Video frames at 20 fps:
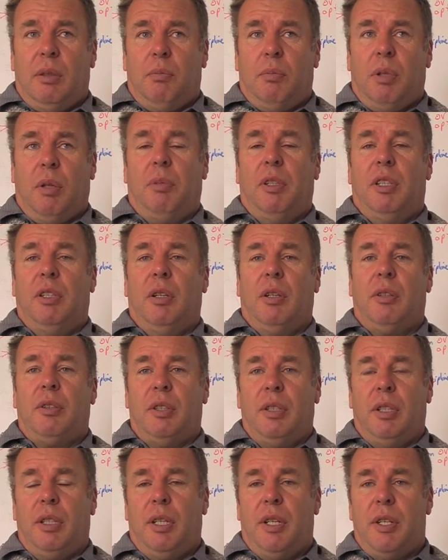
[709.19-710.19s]
Probably not
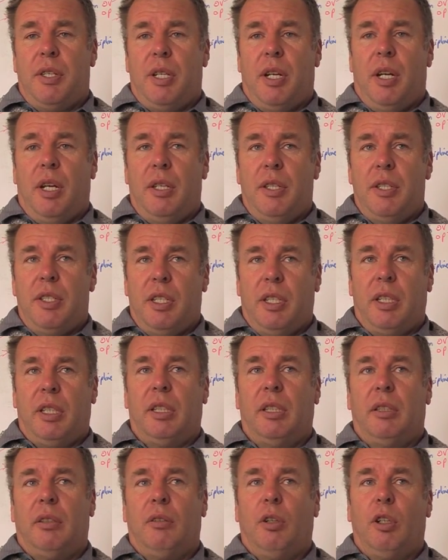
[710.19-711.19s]
in your design. So you
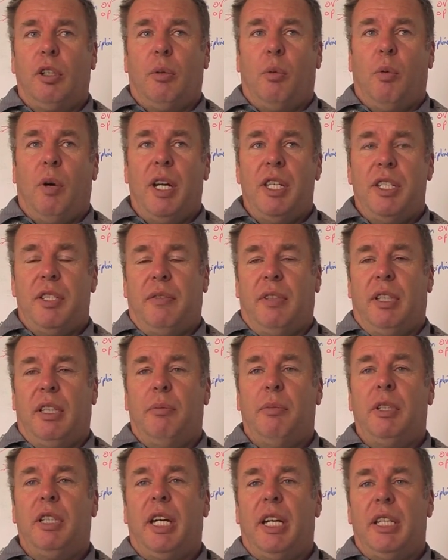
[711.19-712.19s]
can look at ways of
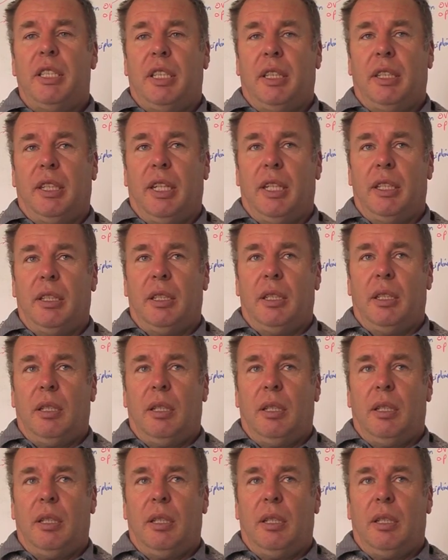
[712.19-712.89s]
eliminating that.